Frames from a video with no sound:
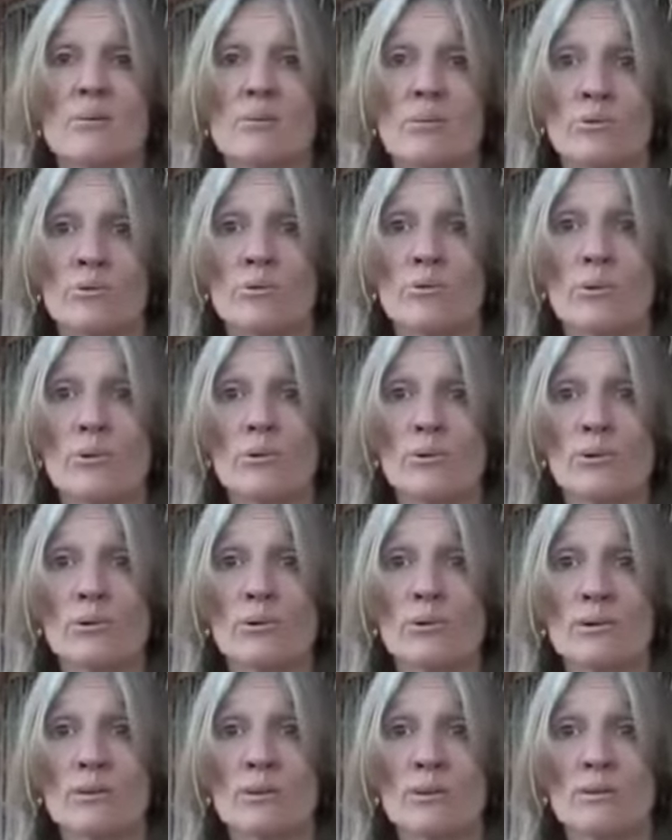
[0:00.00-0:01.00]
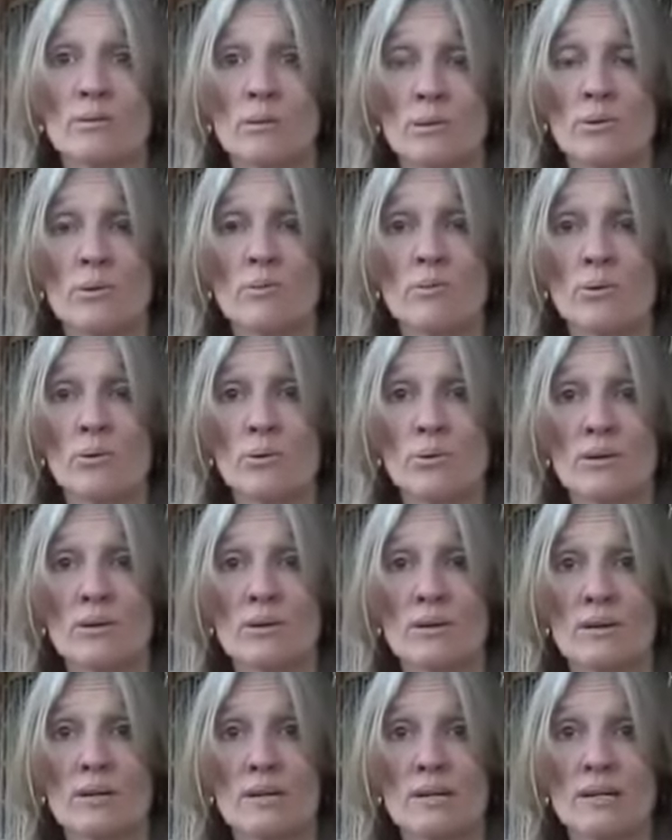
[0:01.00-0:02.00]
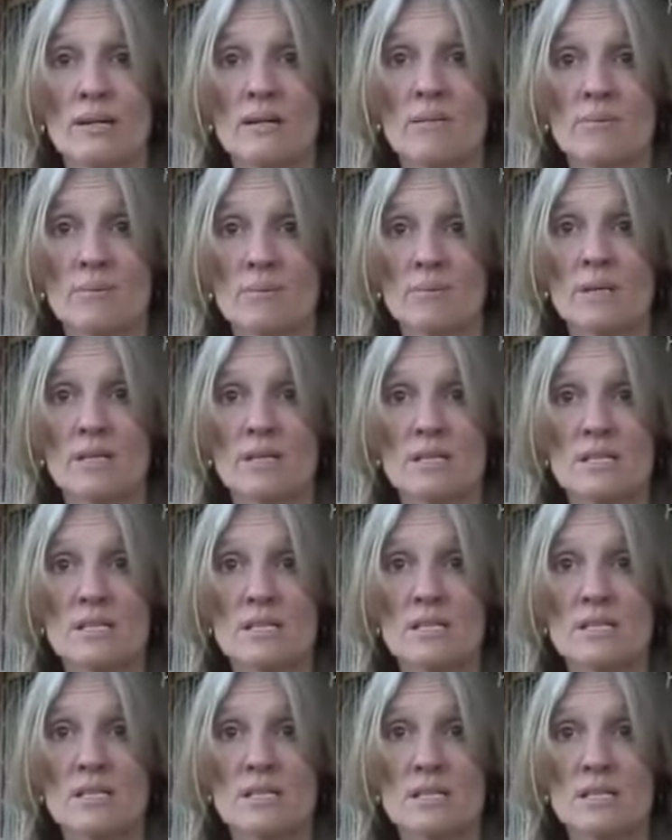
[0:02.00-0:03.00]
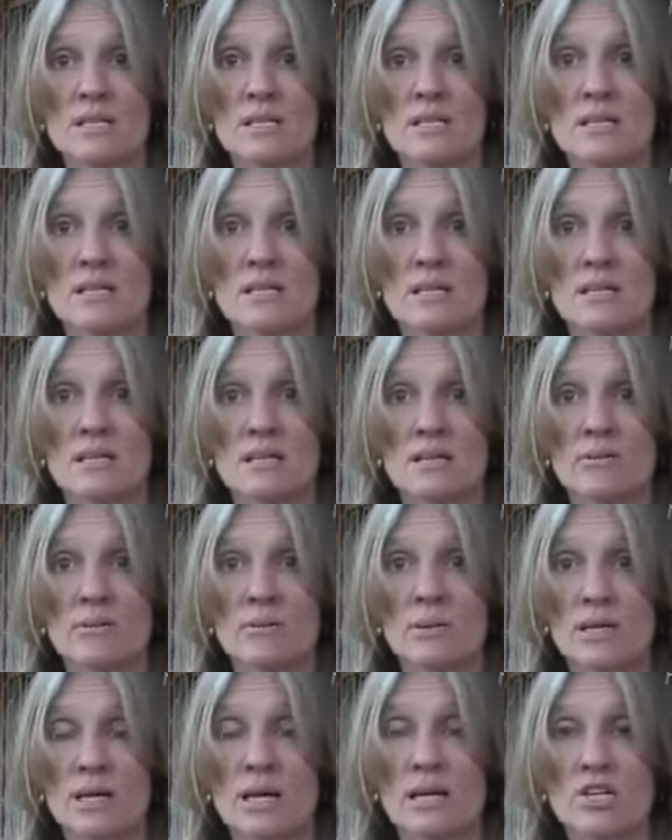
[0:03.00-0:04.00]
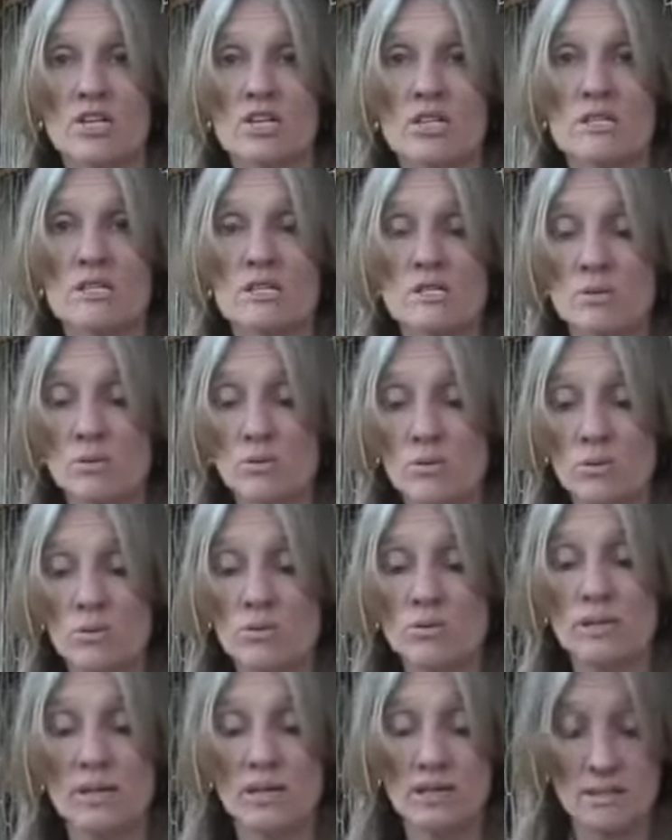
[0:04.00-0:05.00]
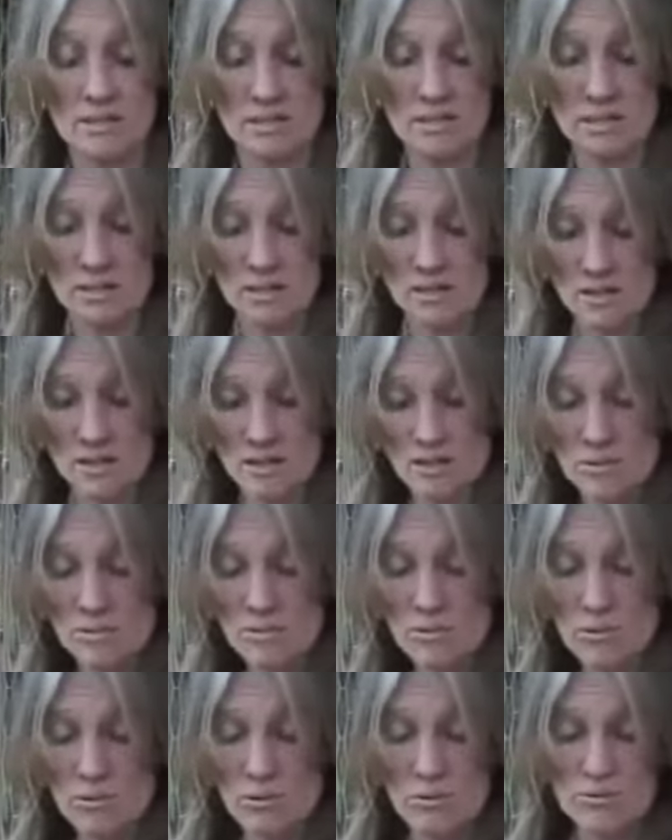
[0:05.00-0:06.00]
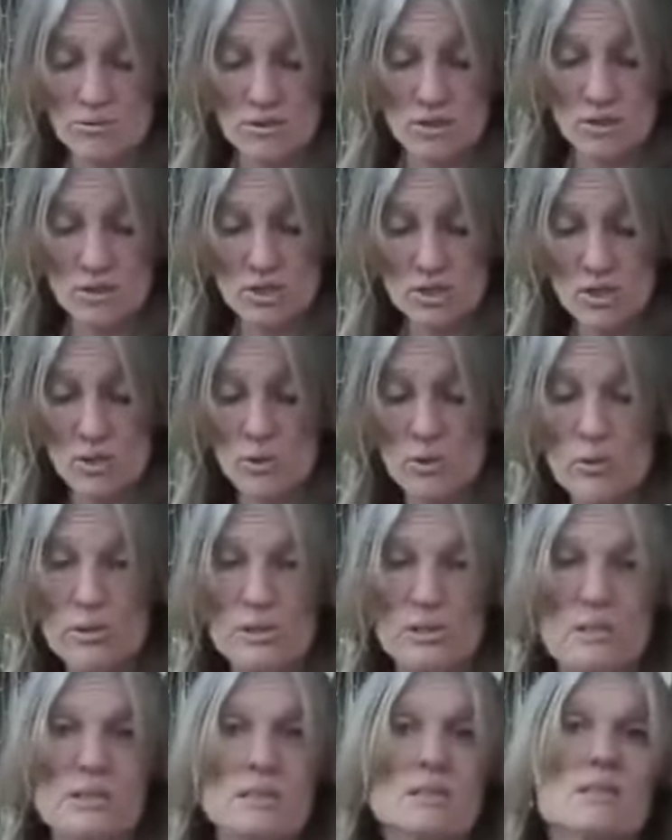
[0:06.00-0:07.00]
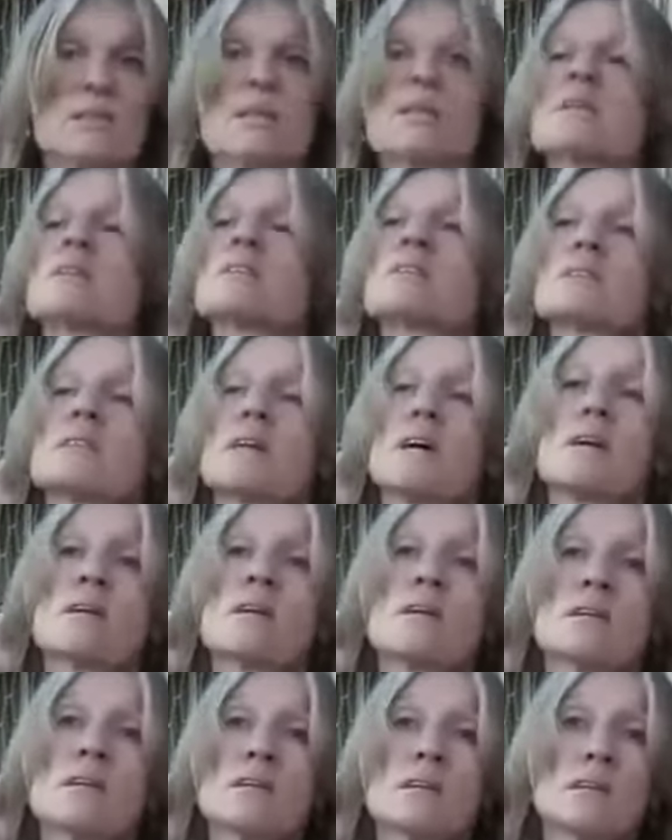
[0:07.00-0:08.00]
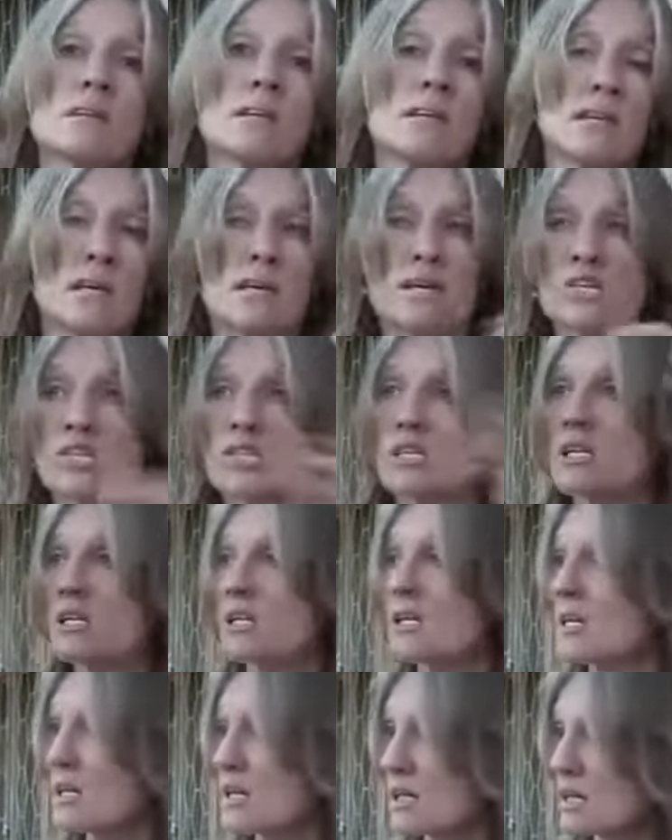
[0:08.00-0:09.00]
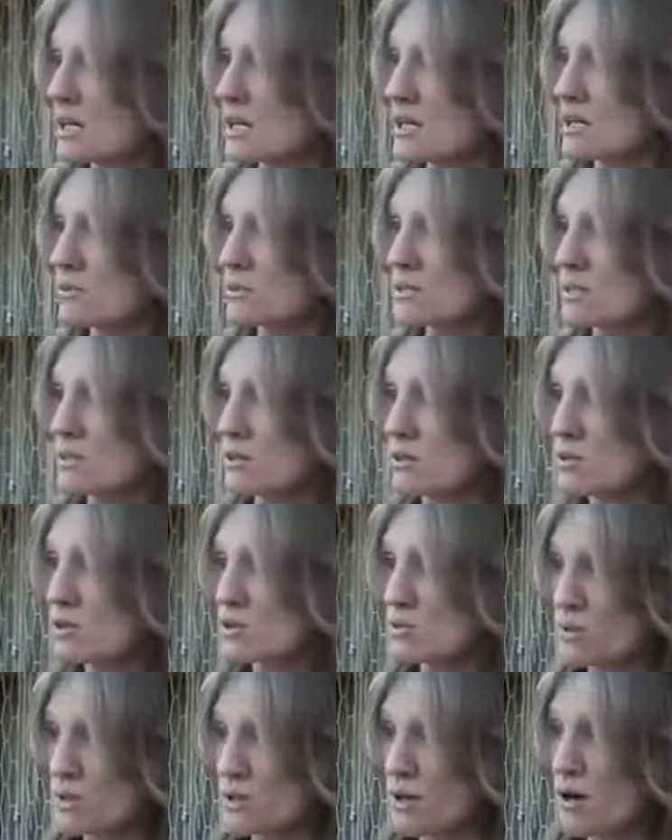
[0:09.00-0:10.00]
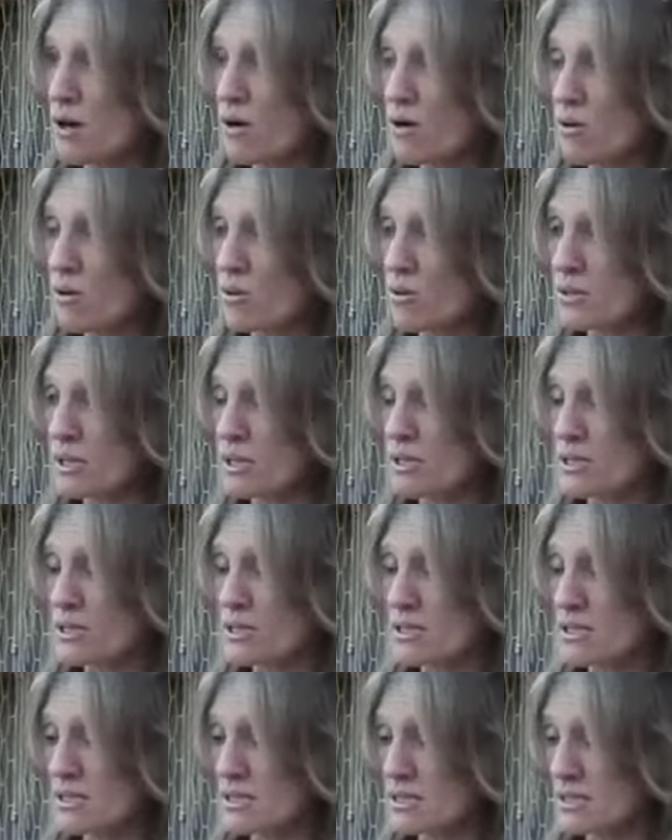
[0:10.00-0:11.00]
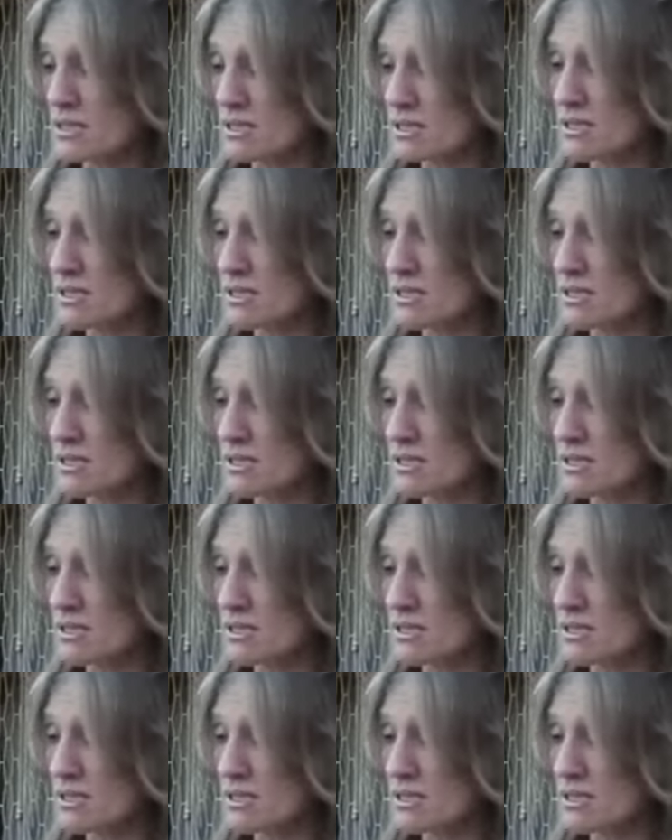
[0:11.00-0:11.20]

before we were born, but we actually saw they'd moved the shoulders and the skull. There was a huge big hole that